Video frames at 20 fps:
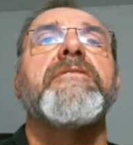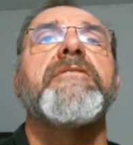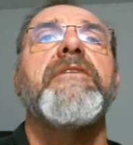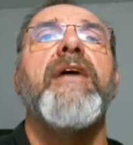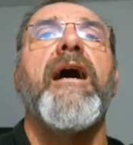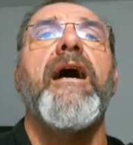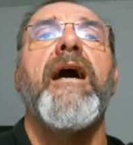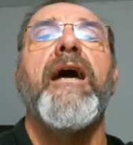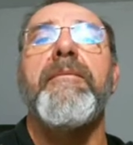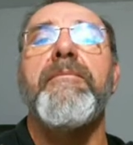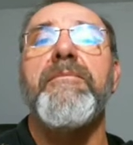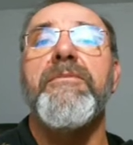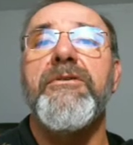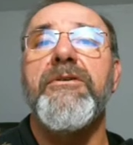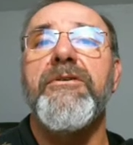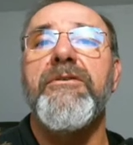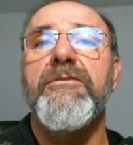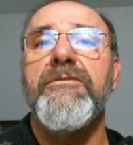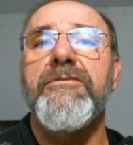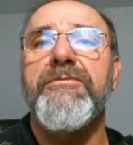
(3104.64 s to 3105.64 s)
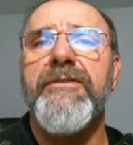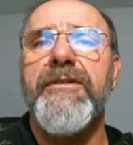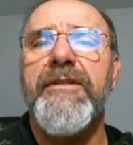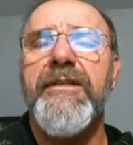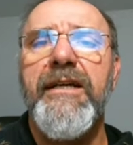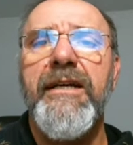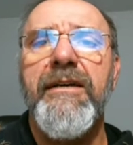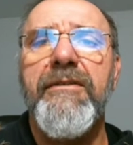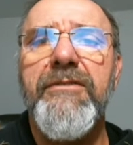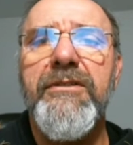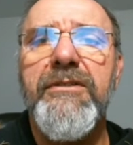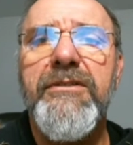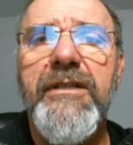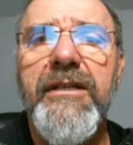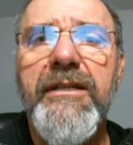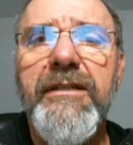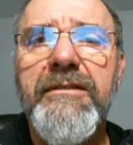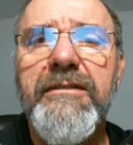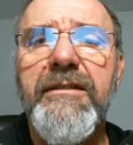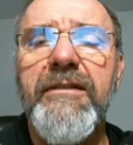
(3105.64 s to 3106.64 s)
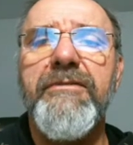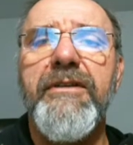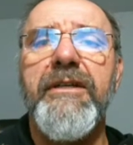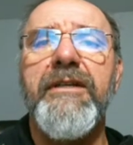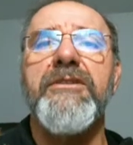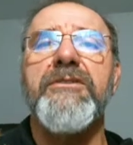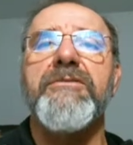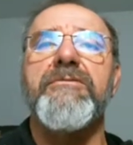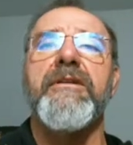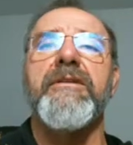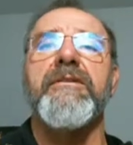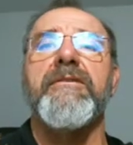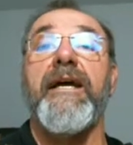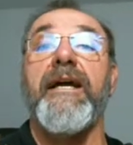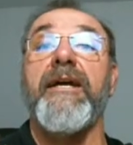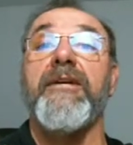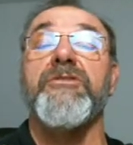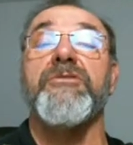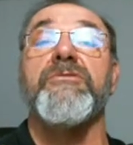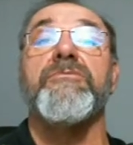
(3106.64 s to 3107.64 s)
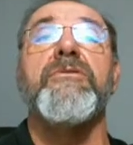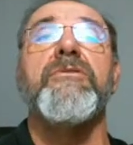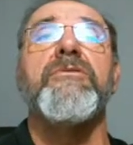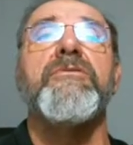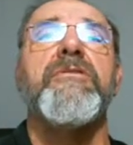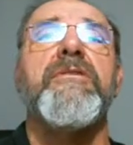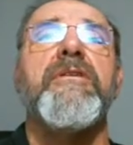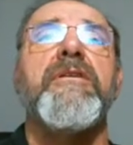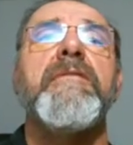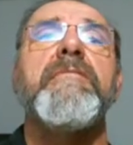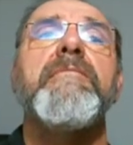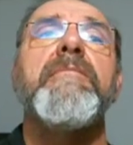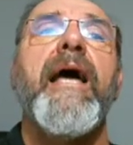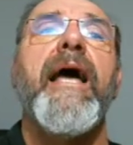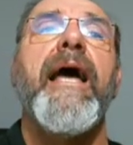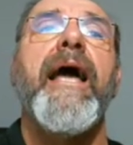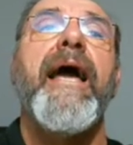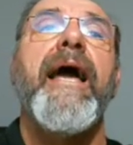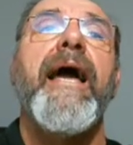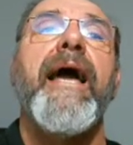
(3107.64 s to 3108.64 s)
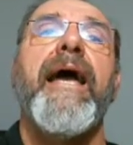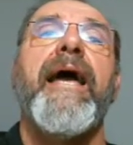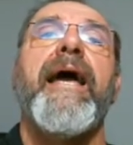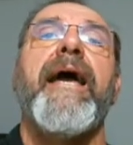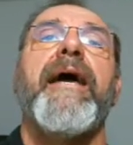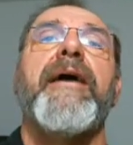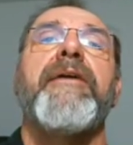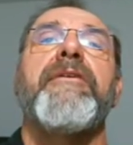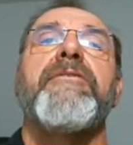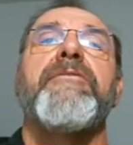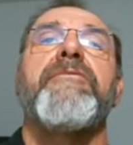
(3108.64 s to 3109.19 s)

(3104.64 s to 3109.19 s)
time to forgive the sins of Israel and Jerusalem. And